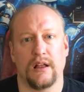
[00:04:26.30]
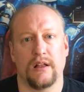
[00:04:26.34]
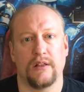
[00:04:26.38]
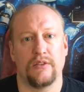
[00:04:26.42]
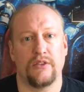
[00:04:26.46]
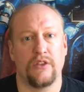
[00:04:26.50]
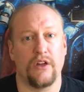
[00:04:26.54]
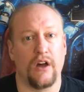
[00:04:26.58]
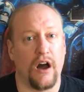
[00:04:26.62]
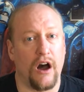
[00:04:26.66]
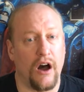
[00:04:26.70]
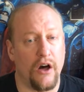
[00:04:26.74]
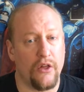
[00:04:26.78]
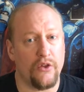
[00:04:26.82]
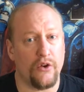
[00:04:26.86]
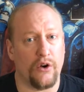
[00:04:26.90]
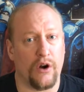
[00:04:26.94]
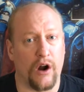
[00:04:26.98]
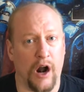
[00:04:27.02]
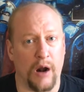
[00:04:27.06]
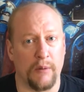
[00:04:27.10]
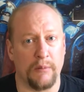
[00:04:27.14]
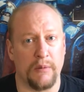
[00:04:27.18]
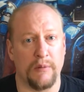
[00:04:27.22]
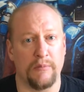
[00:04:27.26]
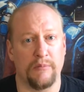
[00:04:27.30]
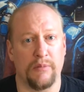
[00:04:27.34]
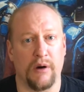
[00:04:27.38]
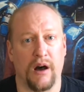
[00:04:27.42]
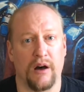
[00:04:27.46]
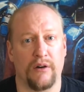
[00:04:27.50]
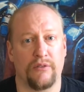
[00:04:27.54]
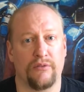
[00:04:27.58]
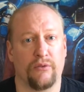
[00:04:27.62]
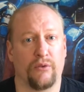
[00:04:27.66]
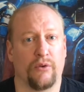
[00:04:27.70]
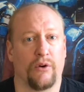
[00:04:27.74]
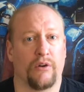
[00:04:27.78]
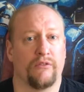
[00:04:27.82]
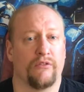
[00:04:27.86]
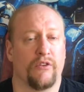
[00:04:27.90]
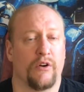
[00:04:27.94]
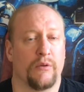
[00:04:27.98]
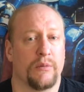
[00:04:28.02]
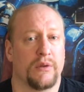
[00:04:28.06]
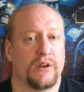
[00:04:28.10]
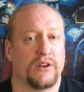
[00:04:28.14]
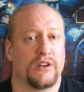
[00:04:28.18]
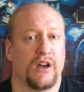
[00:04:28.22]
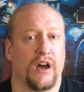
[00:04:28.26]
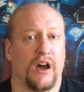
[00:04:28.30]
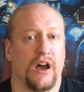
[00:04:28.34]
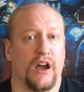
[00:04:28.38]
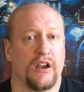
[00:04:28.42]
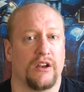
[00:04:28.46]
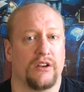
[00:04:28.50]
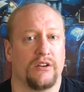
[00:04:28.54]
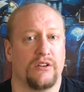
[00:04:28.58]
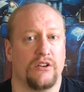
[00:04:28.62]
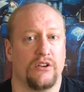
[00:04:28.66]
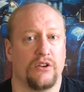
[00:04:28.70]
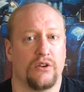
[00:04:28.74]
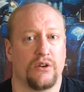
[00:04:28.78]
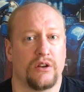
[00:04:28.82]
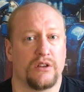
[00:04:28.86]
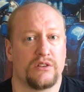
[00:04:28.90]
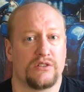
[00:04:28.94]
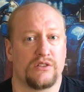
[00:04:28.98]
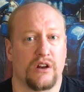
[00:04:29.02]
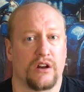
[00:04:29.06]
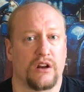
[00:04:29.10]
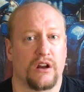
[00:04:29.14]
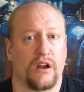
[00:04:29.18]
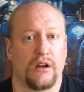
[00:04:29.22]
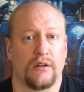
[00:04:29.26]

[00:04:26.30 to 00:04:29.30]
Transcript: the other army buff for Vermintide units